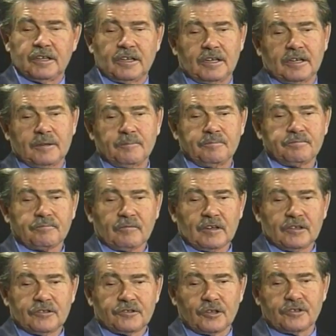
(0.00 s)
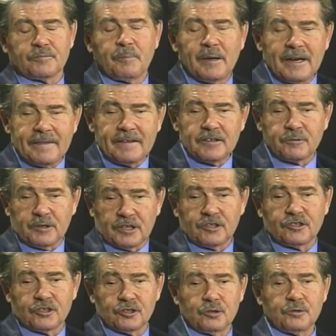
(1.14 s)
Um, so there's many things we could
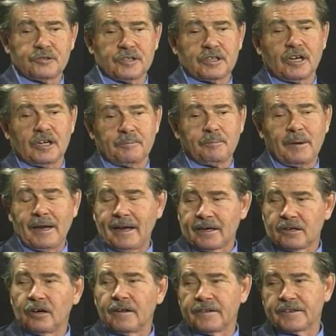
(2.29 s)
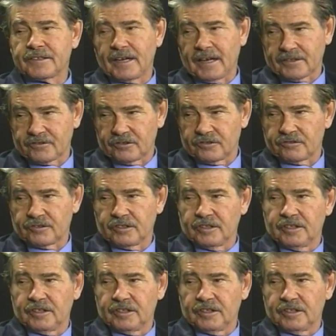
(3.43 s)
do to cut back on the taxes